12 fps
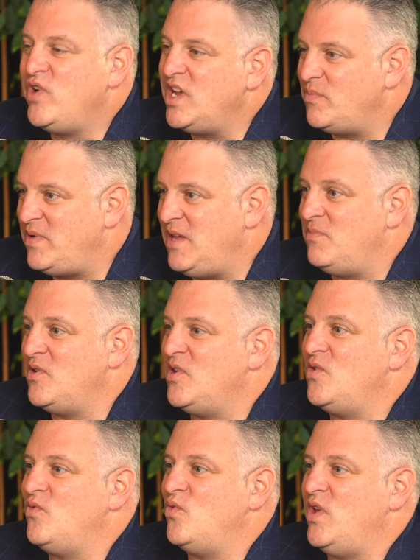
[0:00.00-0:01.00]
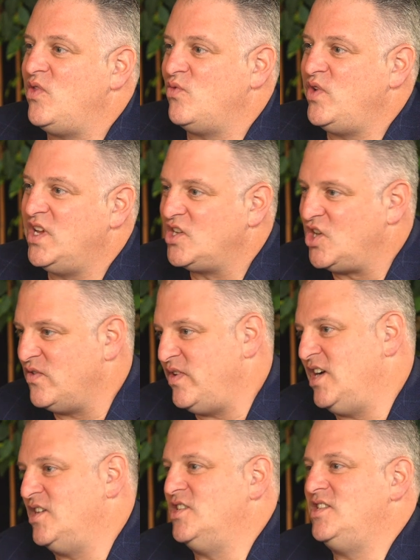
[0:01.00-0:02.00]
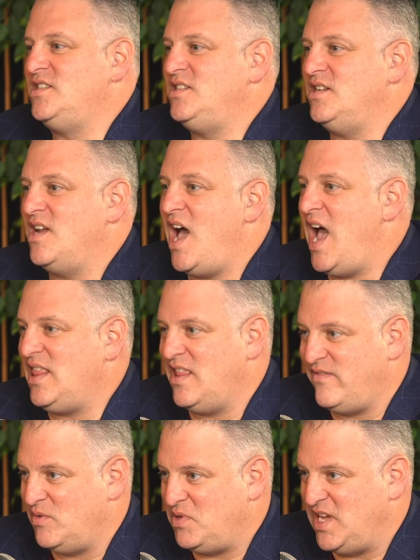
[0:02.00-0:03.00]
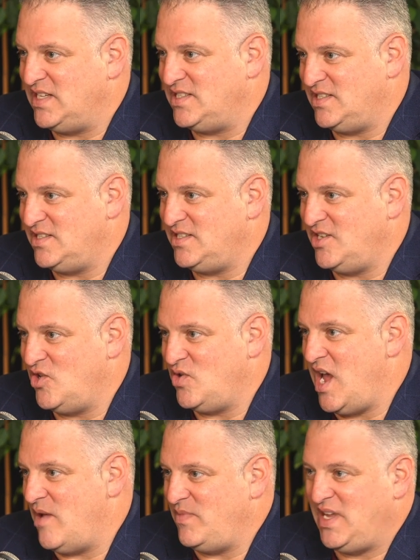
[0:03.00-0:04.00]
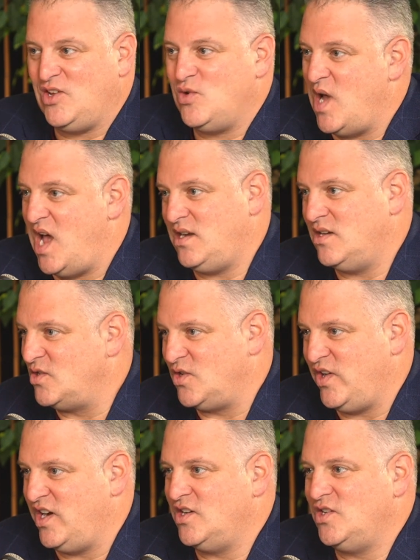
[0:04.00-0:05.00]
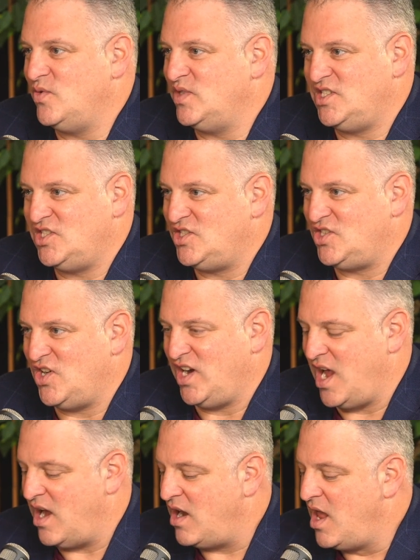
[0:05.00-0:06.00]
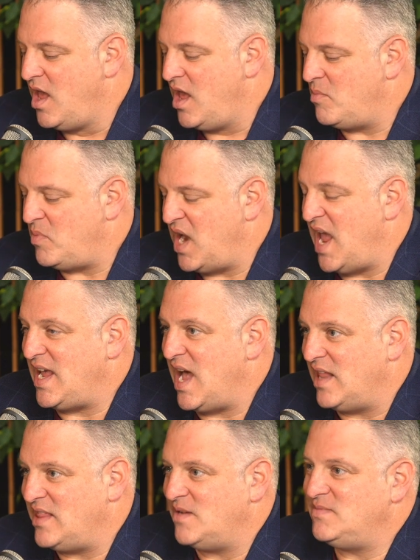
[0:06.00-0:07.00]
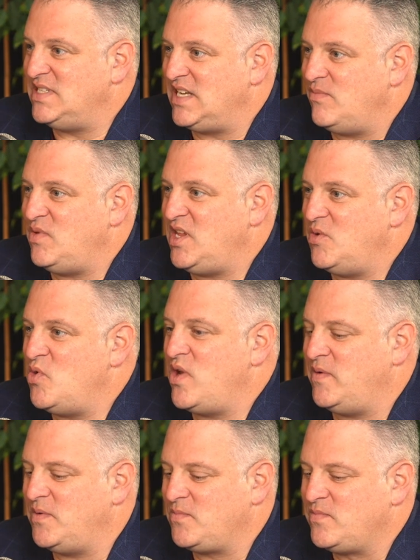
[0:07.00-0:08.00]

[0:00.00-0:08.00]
People with real careers in high-level places, not me who had no career, who was just starting out. But I got them to give me the appointment.